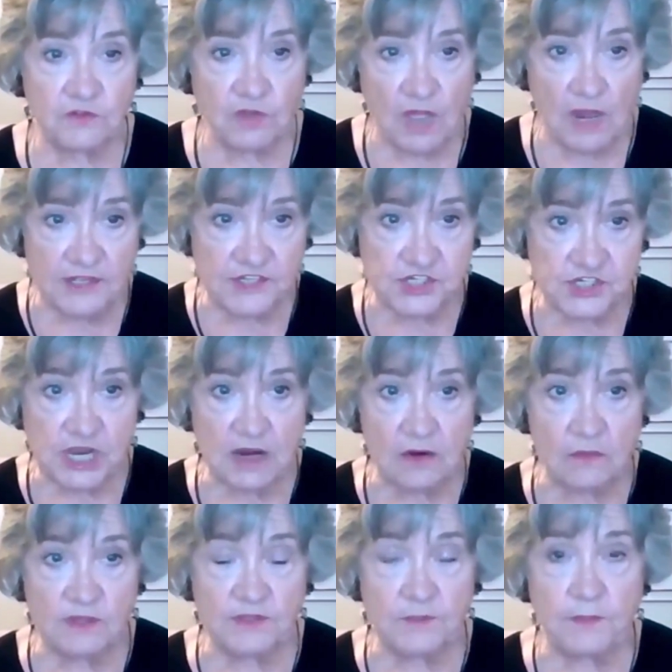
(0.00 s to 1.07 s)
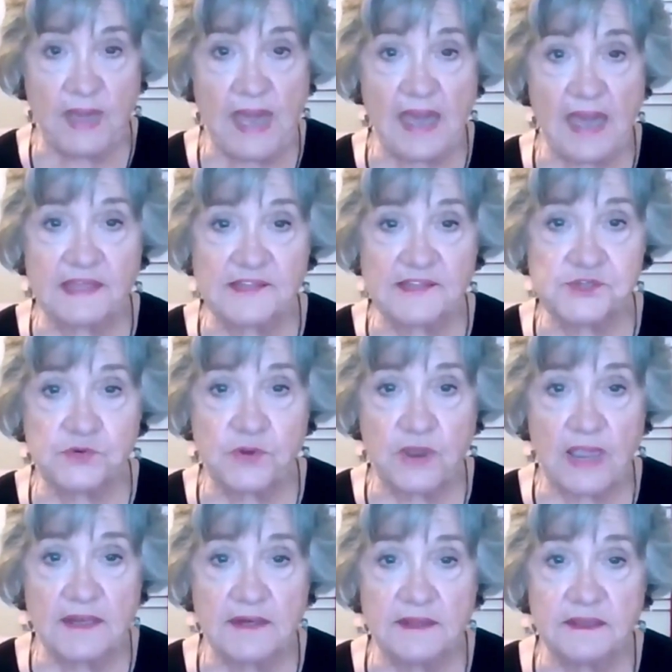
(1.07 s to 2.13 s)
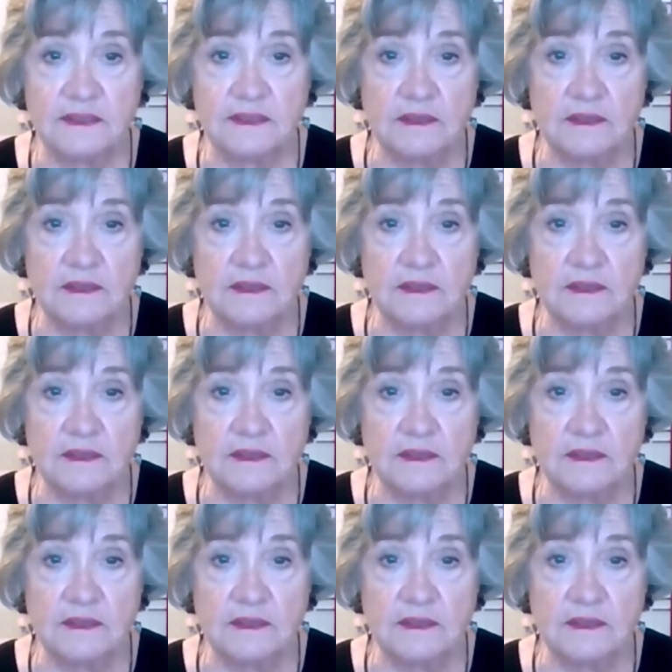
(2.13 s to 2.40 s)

If you've got a chair with a back, that's great.